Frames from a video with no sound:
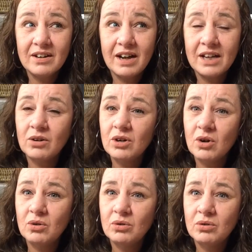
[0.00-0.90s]
I don't
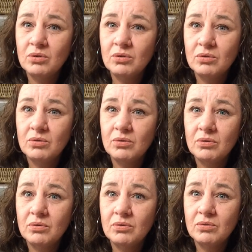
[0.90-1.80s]
know,
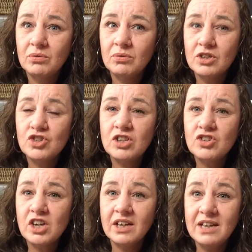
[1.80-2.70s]

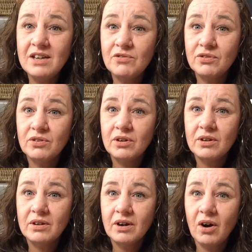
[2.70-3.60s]
Stitching Eve
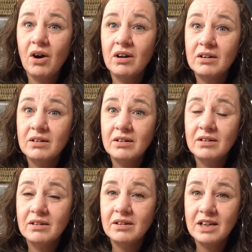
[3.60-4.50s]
on
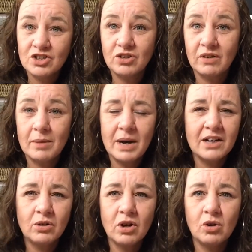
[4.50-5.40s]
Instagram. I
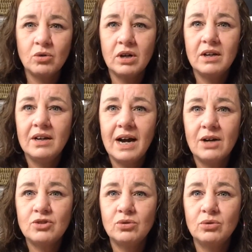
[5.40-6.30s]
don't know
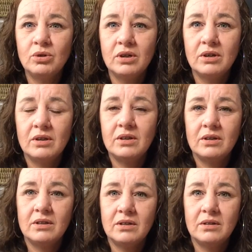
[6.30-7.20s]
how to
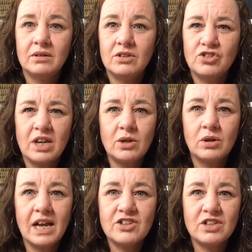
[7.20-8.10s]
say your
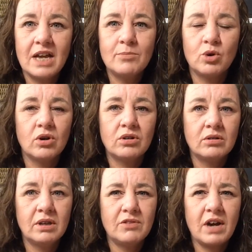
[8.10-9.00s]
last name, or
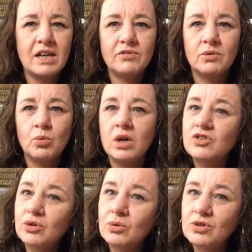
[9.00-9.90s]
if I even
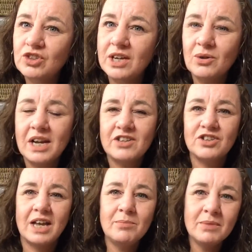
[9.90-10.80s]
want to say your last
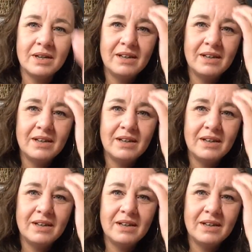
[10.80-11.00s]
name.